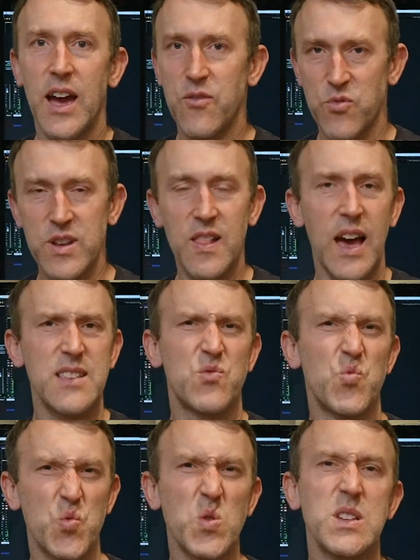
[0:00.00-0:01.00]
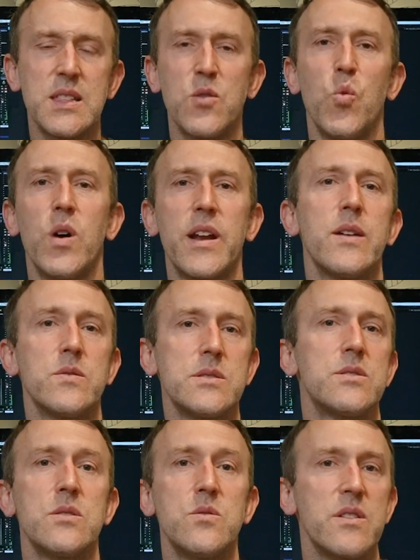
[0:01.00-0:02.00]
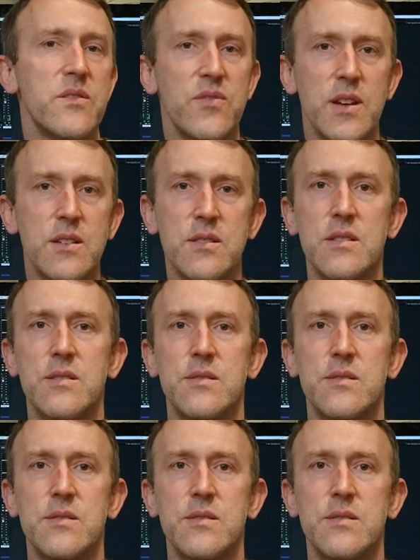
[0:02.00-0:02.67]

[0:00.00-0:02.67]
realized really what I was doing, frankly.